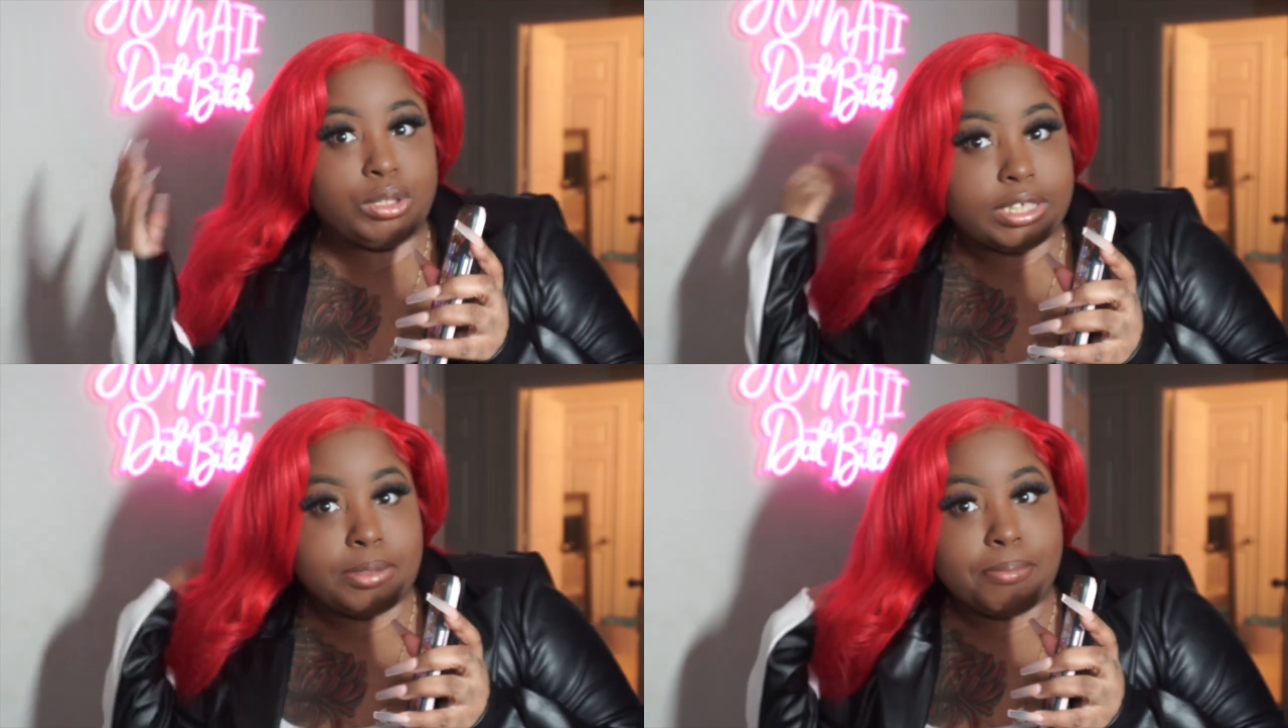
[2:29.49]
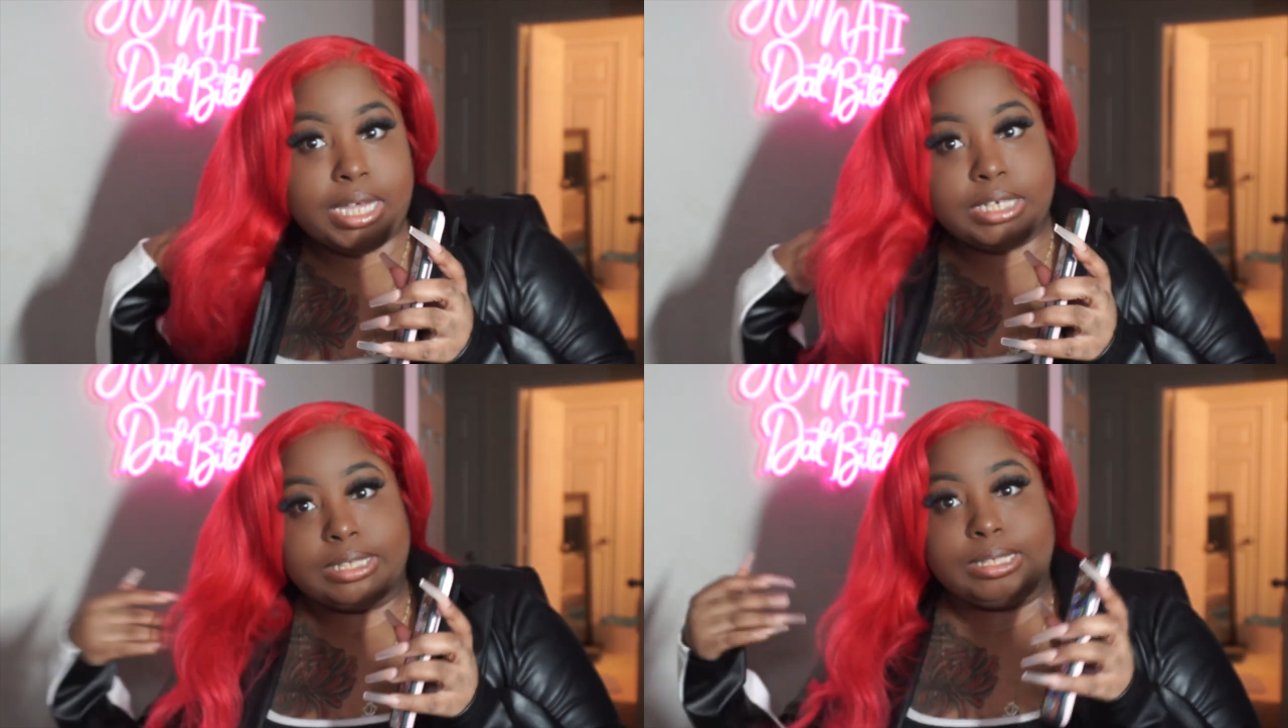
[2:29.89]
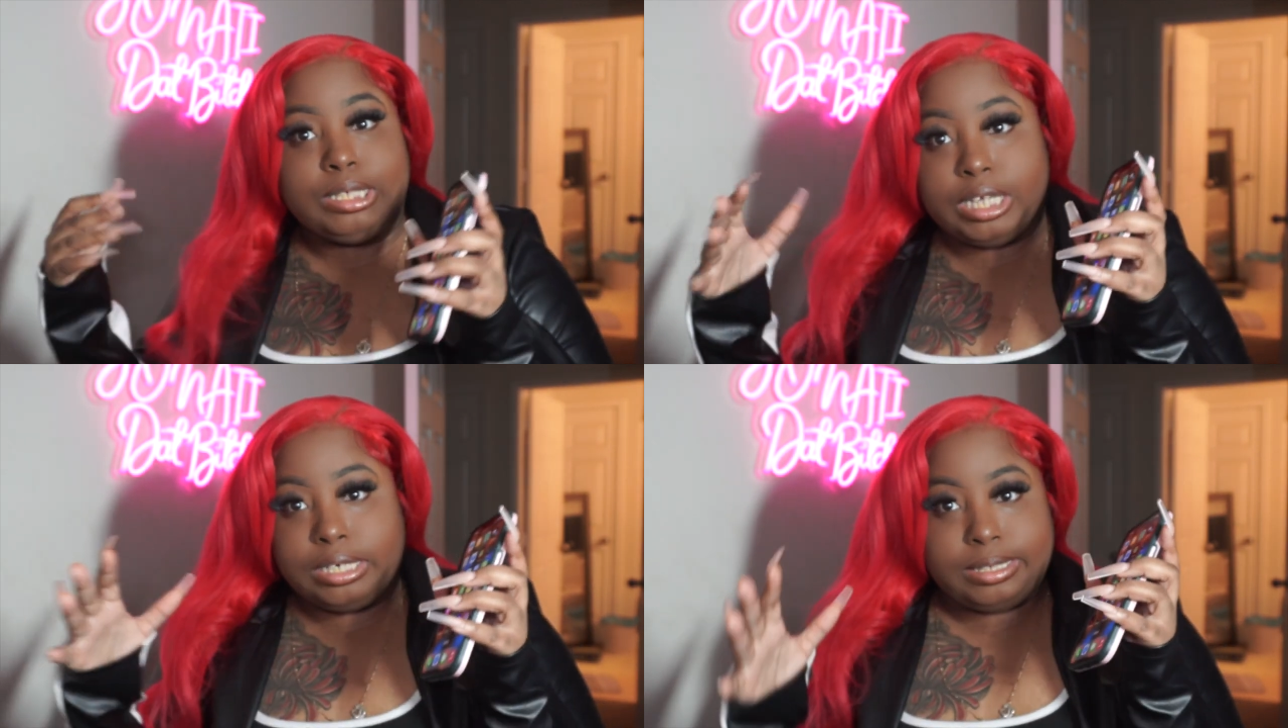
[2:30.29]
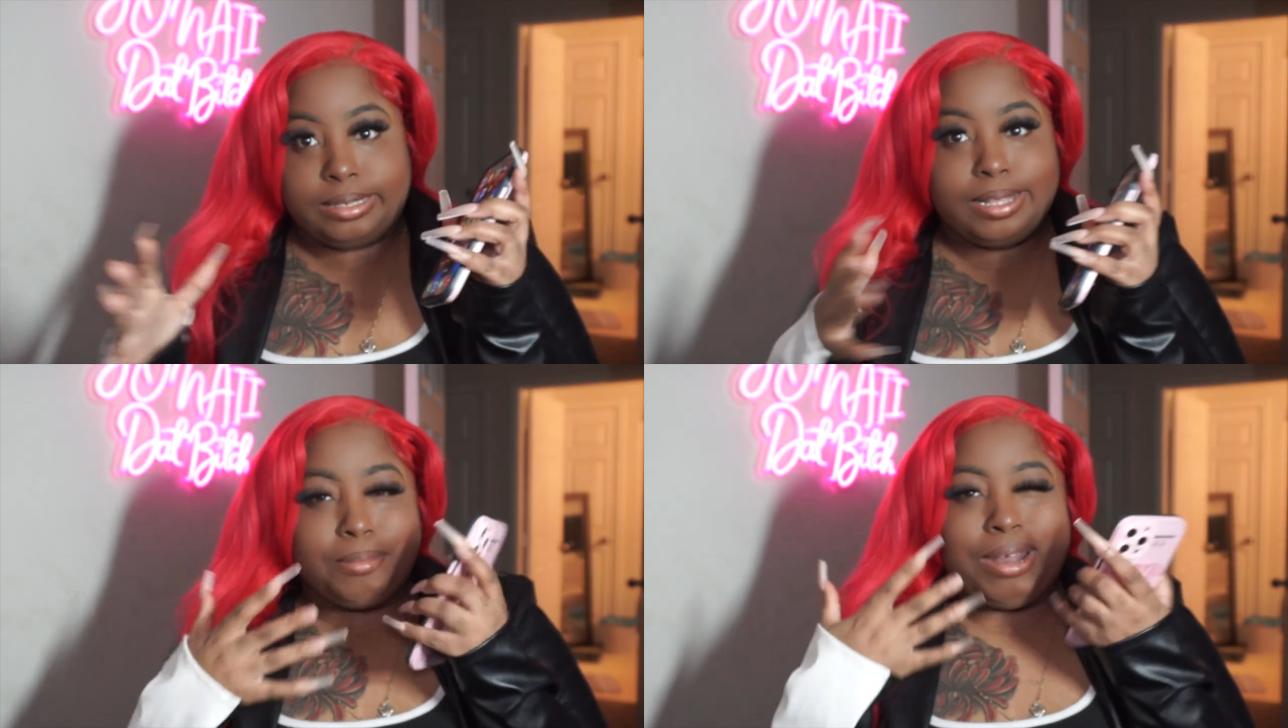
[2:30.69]
just me just
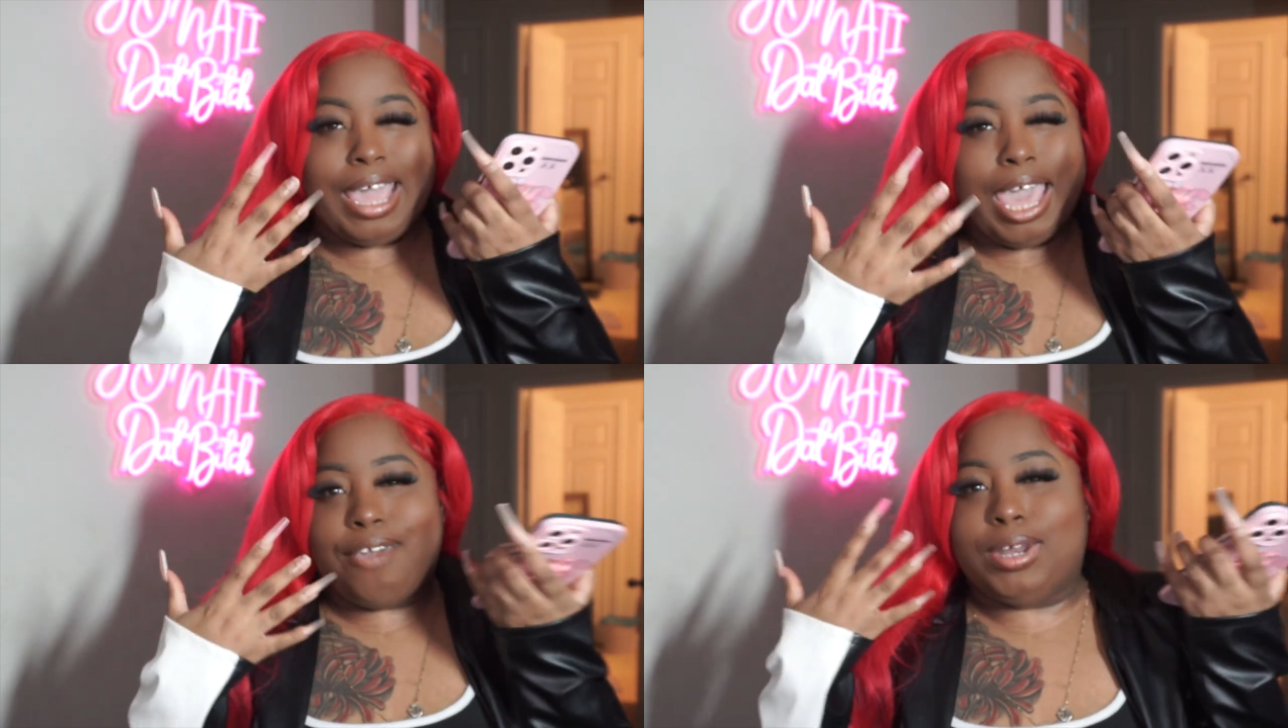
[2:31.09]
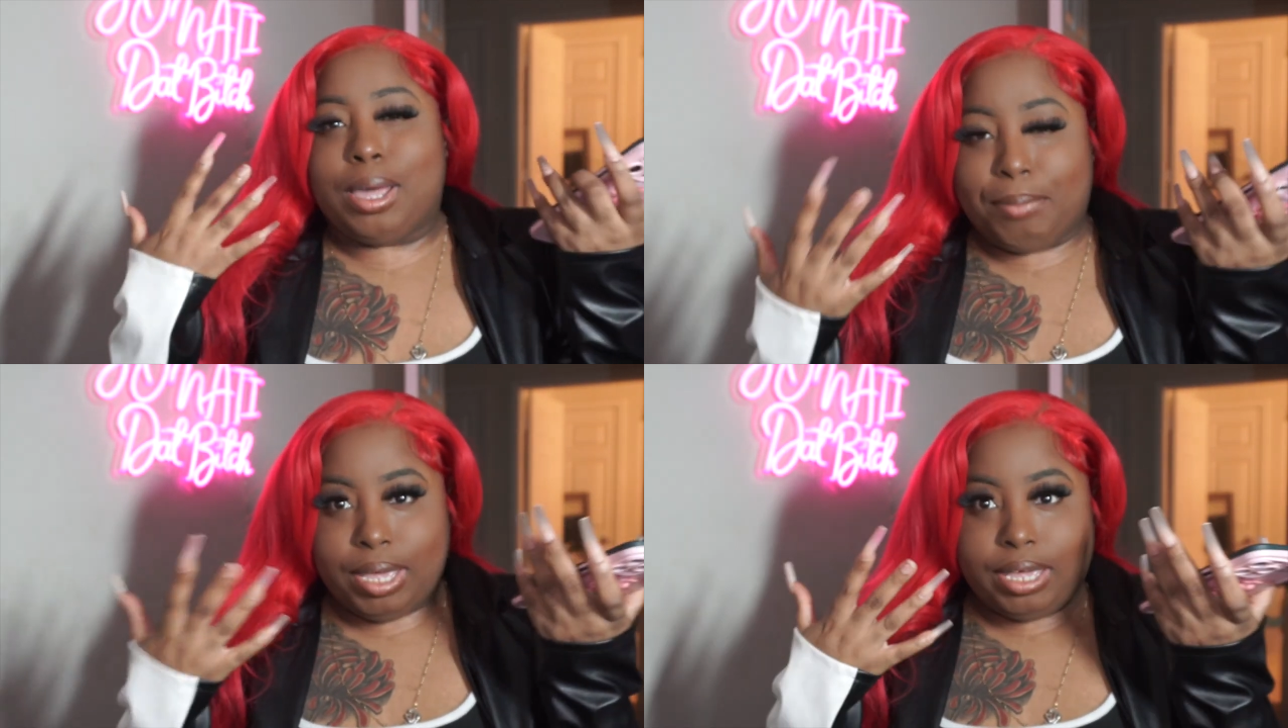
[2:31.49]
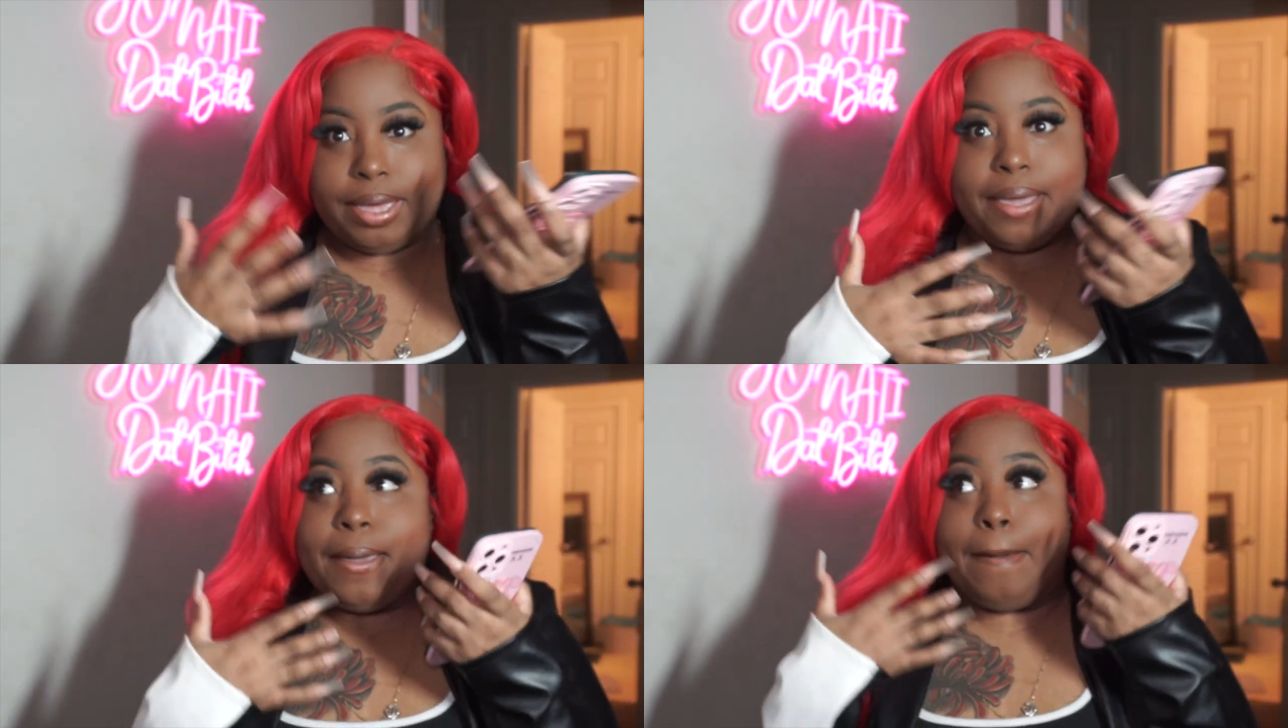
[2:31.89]
judging them, like having an opinion